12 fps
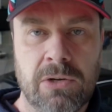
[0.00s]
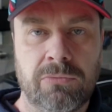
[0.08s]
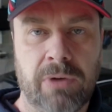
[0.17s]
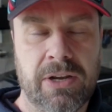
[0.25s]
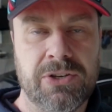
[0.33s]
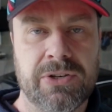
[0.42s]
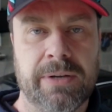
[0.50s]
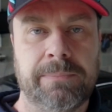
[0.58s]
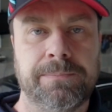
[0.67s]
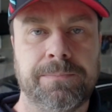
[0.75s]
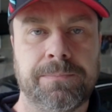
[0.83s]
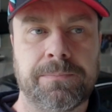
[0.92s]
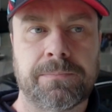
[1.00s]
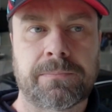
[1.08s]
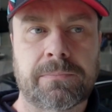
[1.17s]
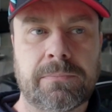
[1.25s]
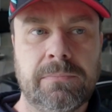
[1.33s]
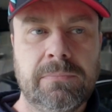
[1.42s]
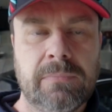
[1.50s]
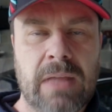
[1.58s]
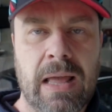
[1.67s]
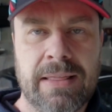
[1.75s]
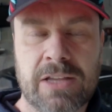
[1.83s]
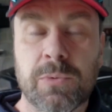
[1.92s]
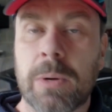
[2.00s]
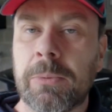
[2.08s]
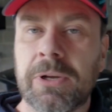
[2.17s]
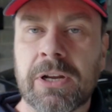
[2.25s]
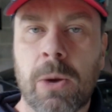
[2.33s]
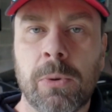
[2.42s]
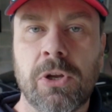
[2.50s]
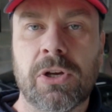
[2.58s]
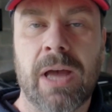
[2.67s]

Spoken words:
Ranger, and that's what I'm going to go and look